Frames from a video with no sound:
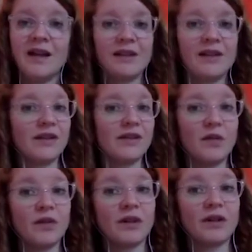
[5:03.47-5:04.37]
There is
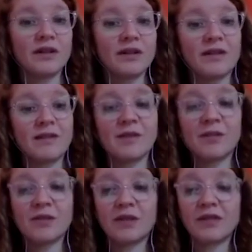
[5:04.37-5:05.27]
one artist that I'm
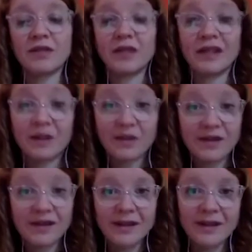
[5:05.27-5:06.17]
supporting very
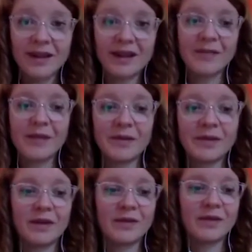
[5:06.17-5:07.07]
closely at the
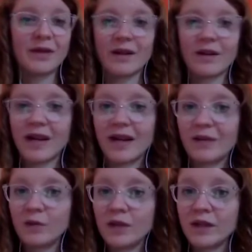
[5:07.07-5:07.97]
moment. I'm doing an hour and a half
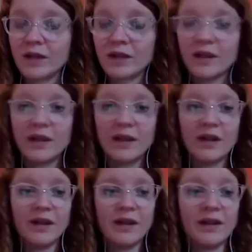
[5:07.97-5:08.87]
a week
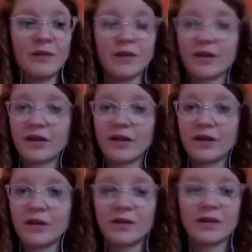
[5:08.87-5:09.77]
with her.